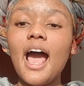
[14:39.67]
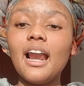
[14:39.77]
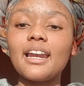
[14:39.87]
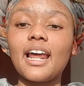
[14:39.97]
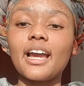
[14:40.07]

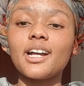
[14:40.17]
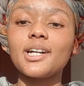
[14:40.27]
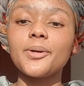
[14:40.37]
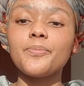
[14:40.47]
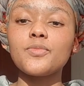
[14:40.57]
like
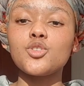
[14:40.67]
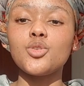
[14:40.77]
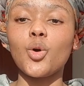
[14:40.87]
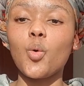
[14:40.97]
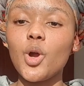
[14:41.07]
to
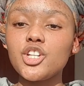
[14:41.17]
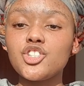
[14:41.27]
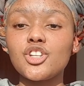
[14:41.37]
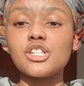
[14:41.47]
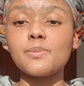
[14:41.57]
the
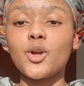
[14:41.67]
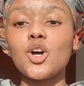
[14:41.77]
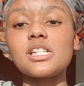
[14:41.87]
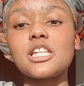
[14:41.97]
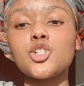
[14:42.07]
questions,
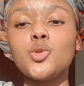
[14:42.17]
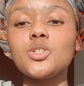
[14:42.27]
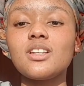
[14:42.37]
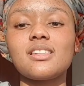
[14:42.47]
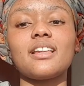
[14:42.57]
because the
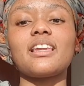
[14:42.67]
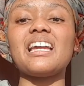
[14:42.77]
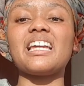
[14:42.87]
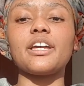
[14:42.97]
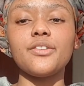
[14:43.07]
tutors that
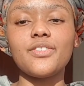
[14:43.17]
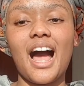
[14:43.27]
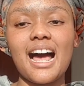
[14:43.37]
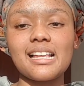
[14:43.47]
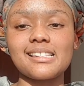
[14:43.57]
they give
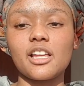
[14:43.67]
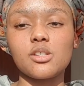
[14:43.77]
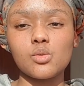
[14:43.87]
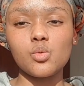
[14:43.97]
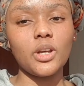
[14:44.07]
us at
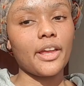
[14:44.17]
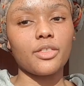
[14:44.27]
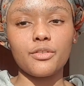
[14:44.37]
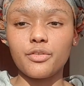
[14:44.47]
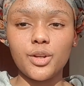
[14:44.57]
school, like
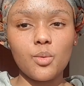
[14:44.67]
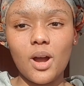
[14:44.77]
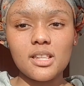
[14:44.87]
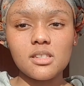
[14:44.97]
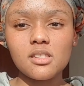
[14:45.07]
the free
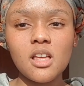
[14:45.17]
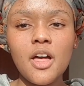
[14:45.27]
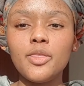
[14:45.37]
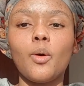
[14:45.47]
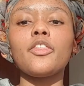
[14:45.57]
ones,
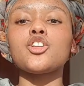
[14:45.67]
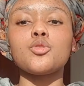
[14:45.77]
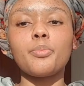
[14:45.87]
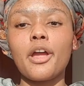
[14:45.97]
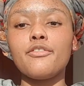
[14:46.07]
the one that you
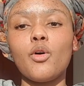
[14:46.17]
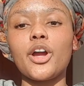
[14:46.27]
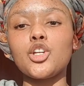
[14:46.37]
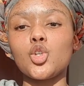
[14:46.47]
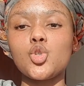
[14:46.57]
pay for
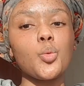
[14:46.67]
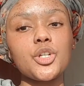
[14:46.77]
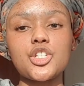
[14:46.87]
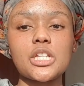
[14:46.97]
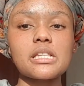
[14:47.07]
in your
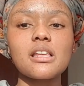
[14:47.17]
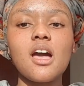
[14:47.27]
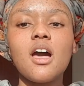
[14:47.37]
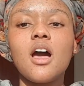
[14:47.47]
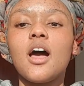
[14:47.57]
tuitions,
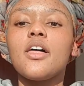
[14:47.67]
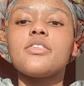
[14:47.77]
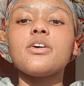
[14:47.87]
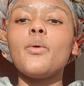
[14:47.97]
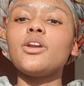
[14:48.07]

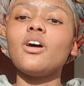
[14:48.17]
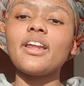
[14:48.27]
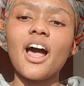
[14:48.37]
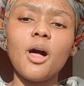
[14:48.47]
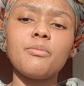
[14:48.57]
they were not
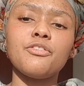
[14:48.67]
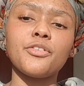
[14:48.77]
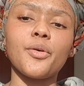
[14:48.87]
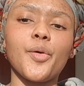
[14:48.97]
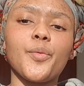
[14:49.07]

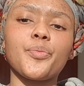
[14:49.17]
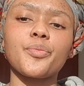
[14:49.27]
helpful.